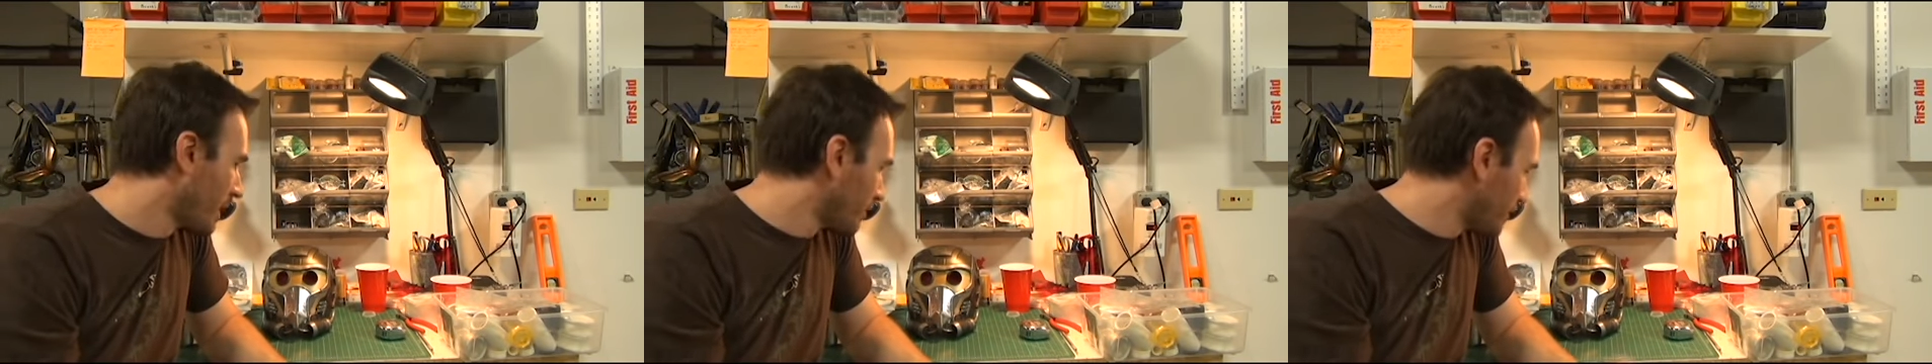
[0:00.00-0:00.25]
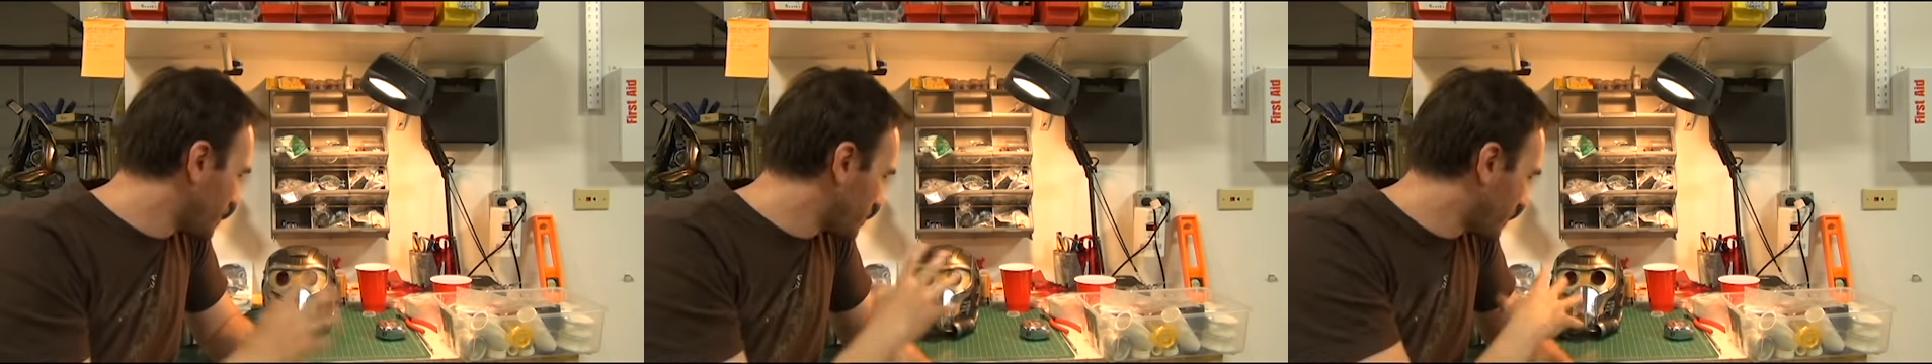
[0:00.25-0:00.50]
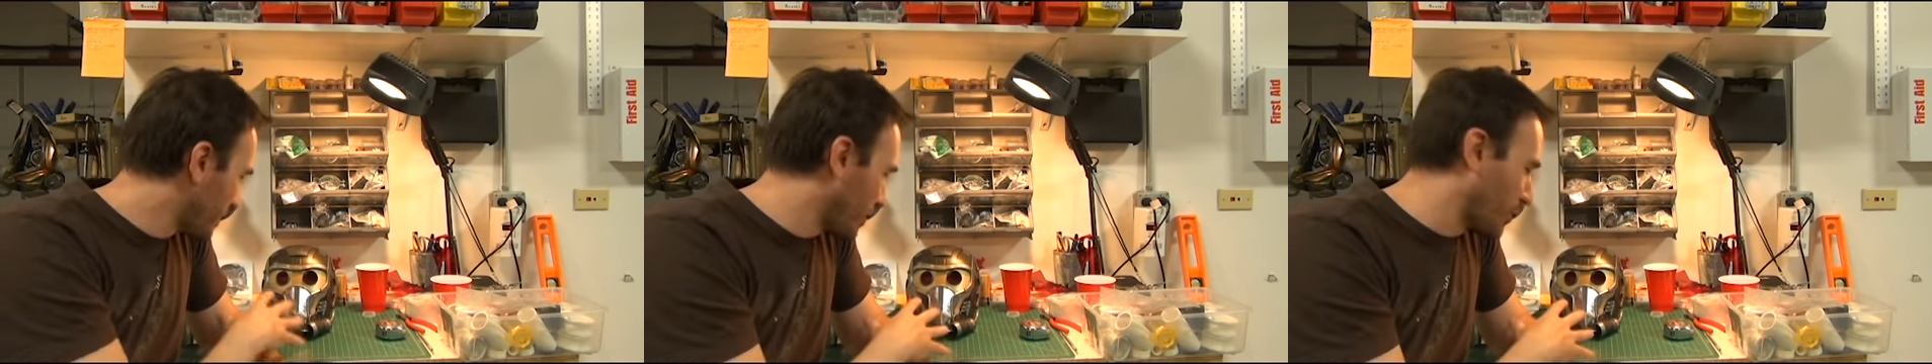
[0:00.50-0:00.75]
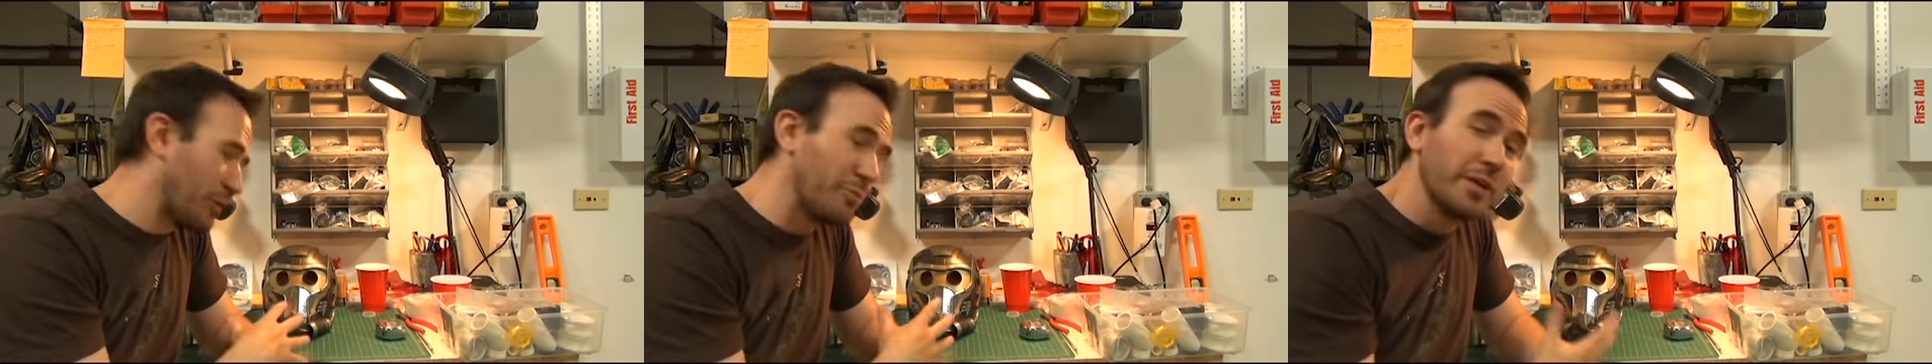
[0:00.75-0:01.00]
For this
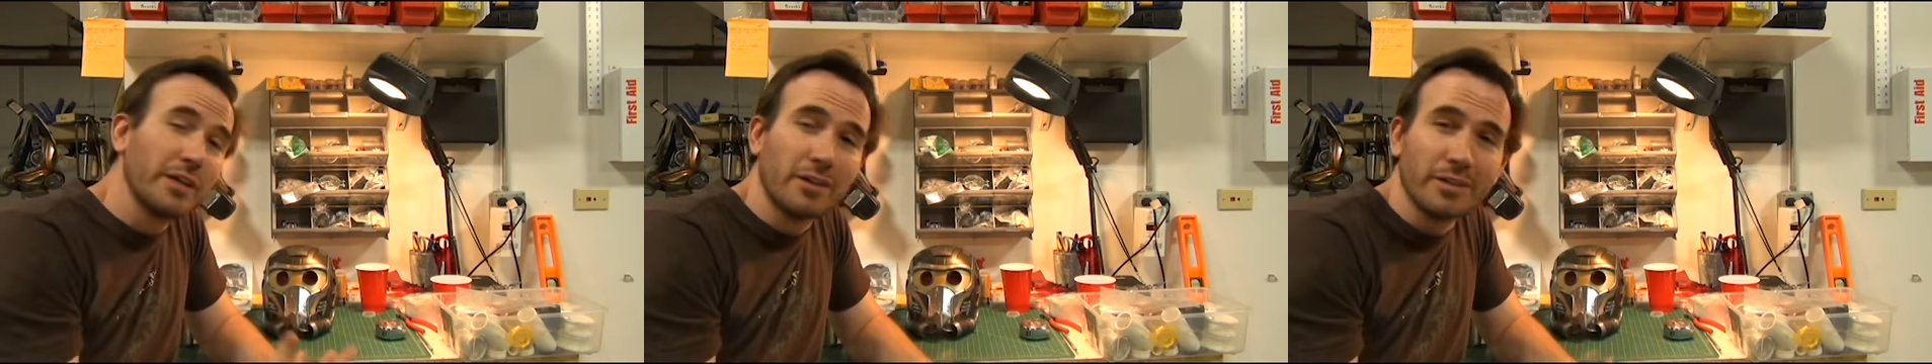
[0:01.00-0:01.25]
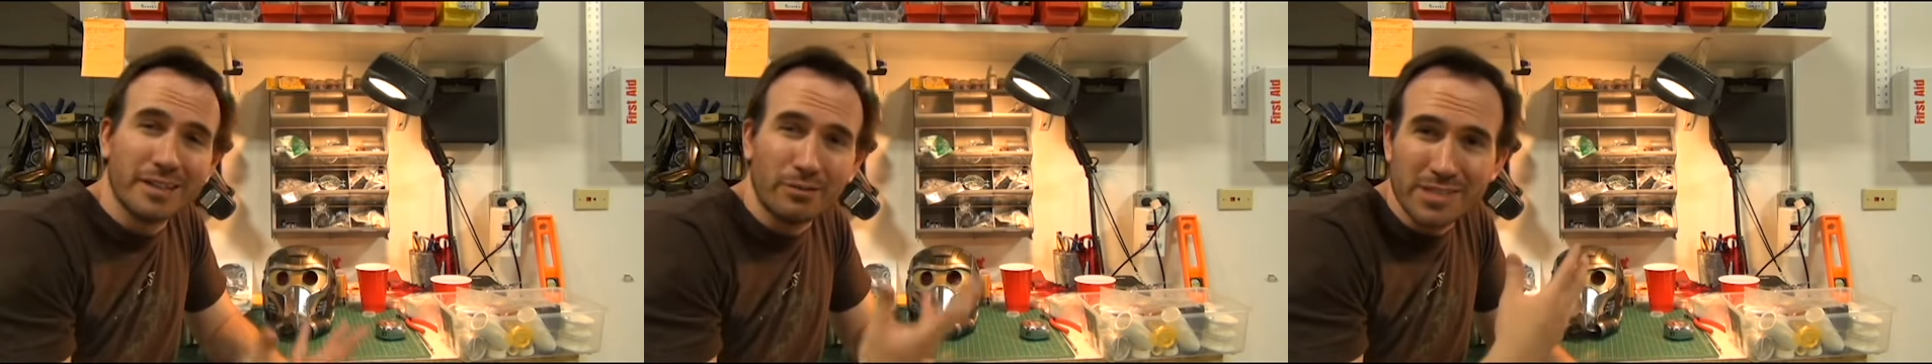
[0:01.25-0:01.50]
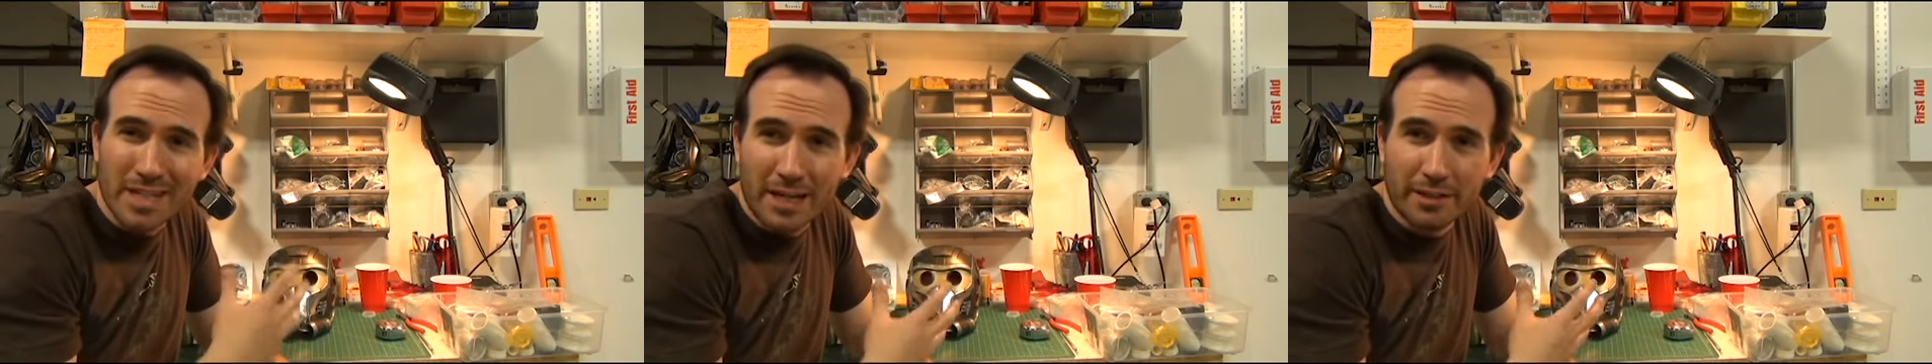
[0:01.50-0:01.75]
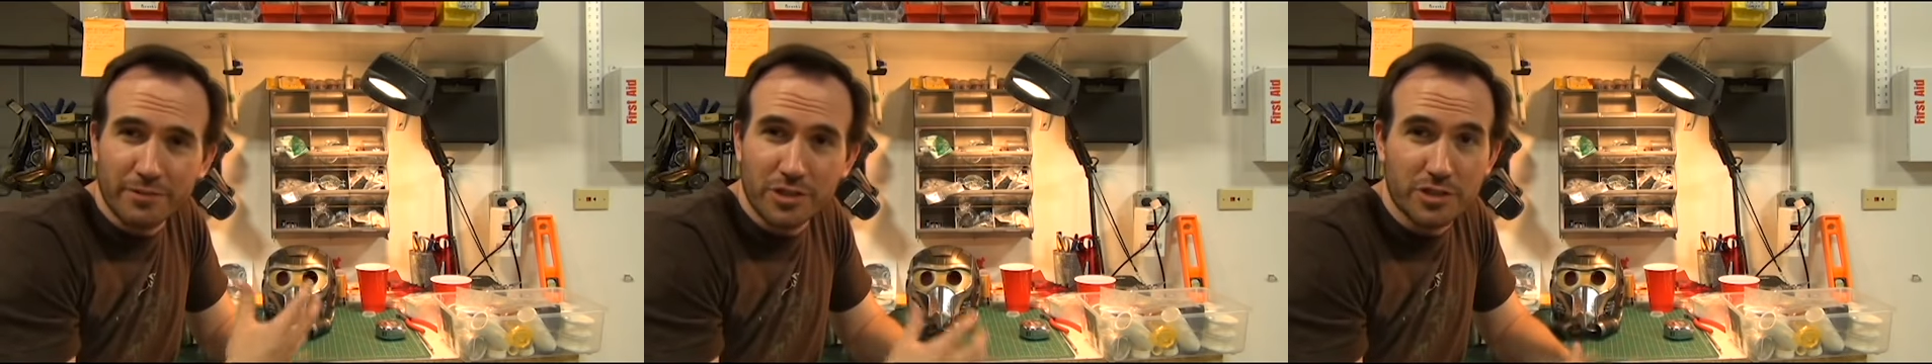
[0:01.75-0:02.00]
particular build, I was
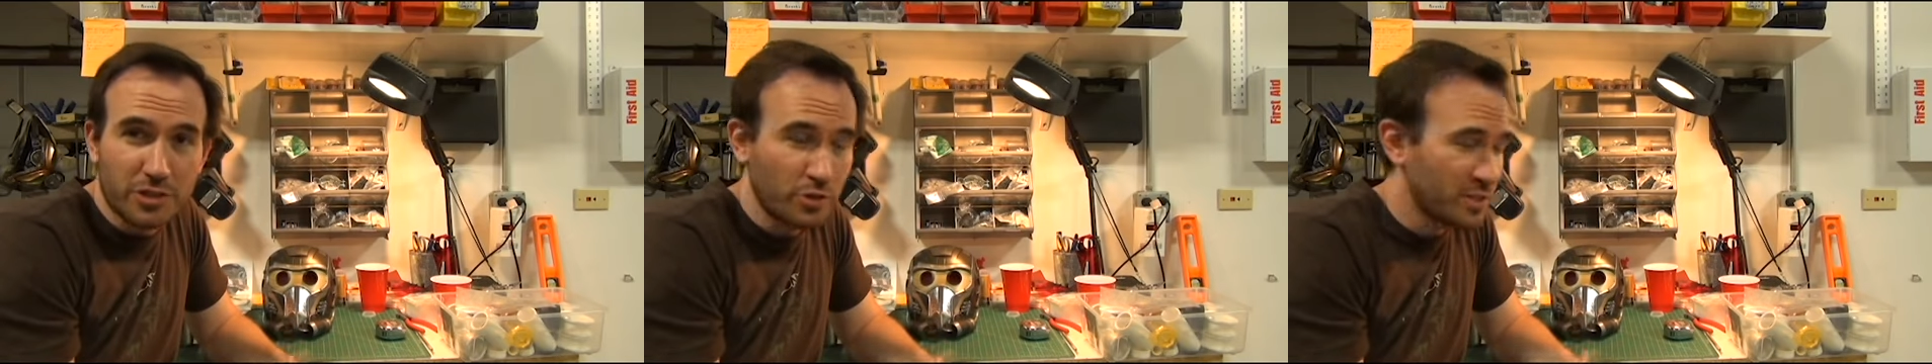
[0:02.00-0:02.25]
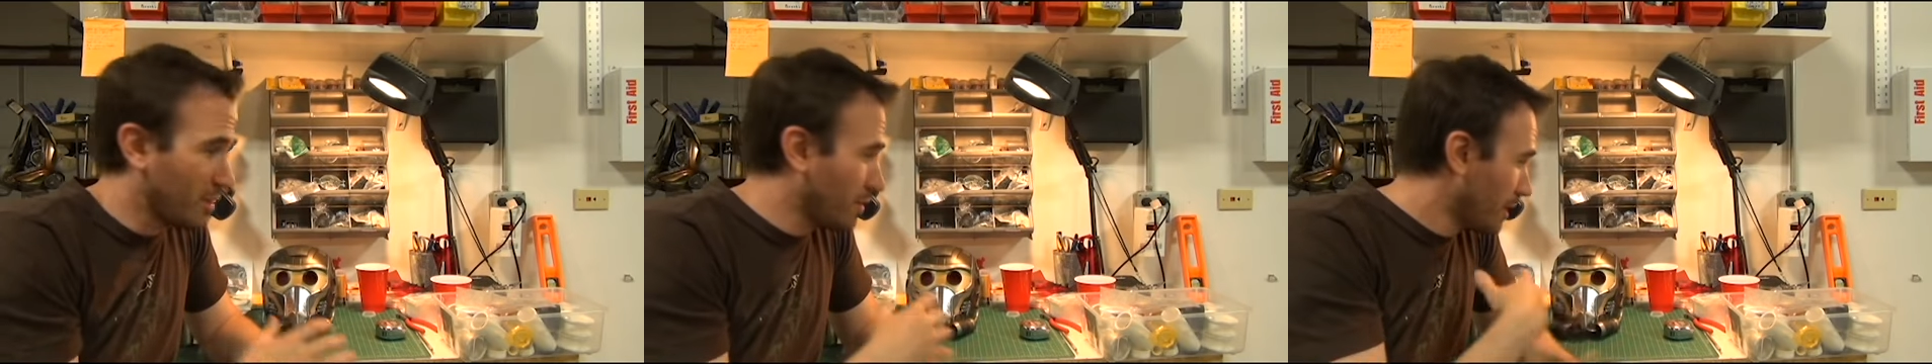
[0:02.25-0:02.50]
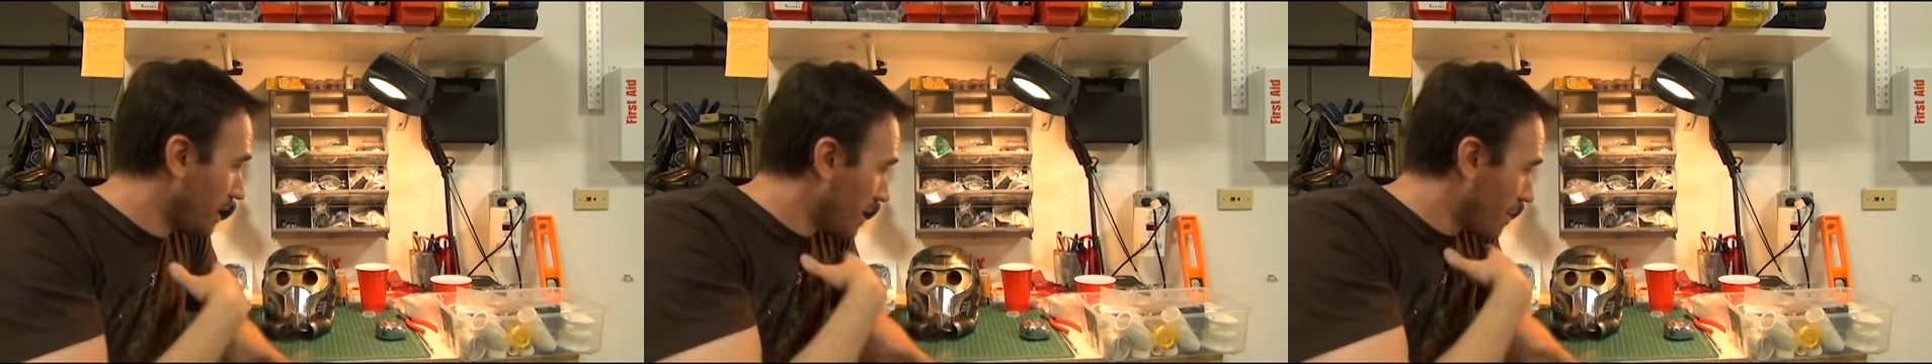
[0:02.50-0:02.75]
kind of just using